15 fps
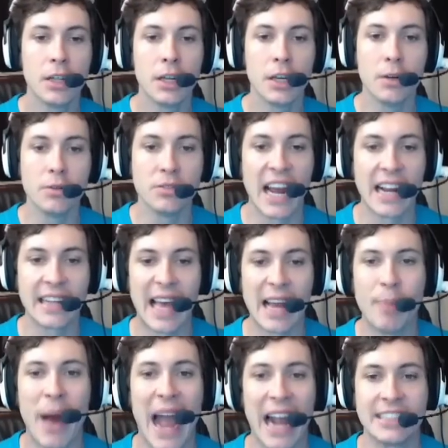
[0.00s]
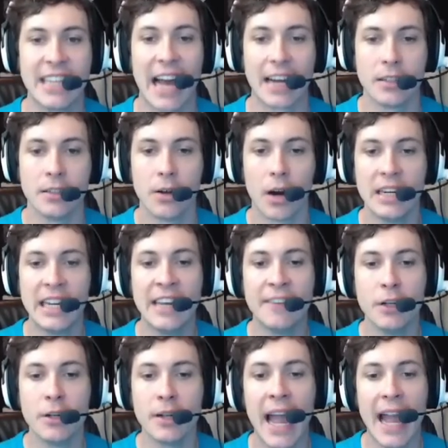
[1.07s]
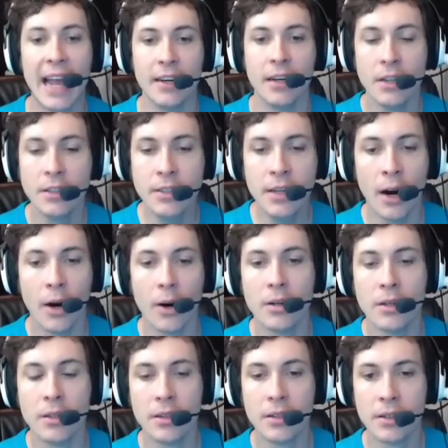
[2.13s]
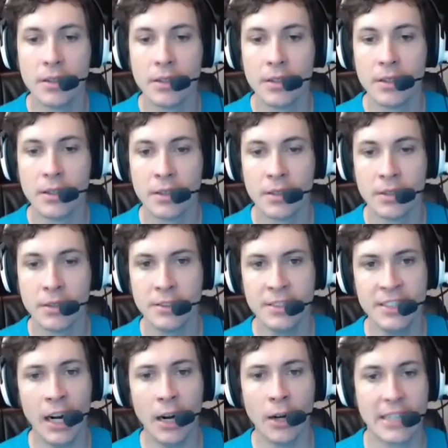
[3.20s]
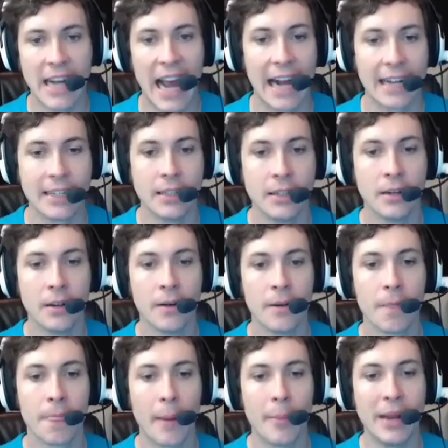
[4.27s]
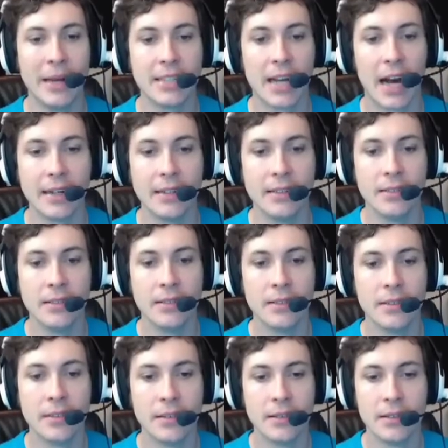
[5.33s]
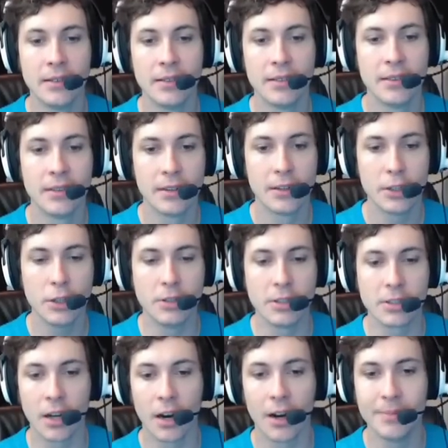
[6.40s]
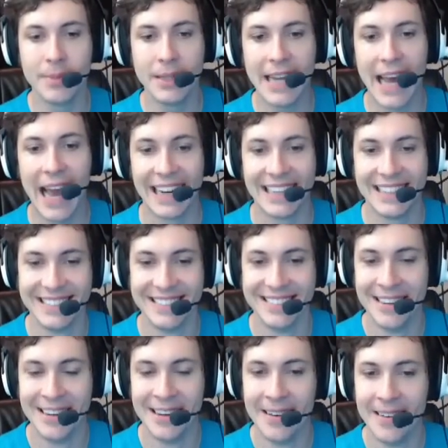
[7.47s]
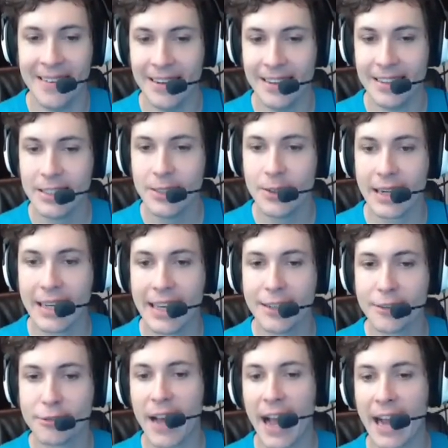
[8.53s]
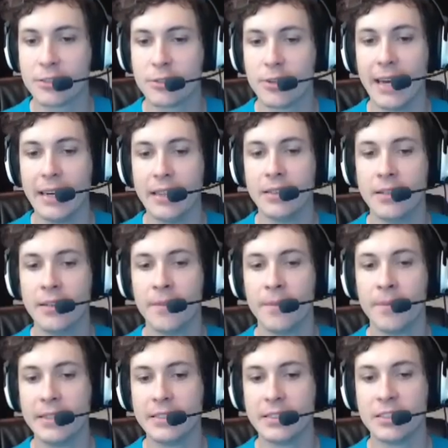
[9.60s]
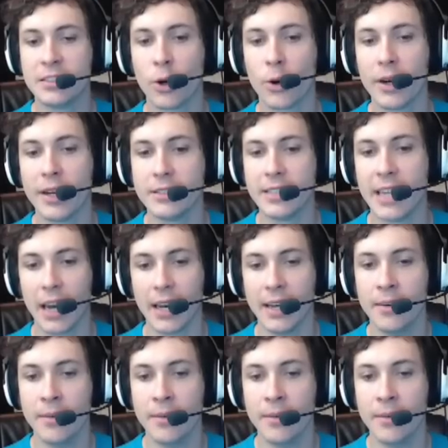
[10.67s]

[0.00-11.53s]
You take that back, Dad, or I'll leave you again. No! No, Dad! I mean, son. You just called me Dad. You gotta get your facts straight. There's a story you're telling.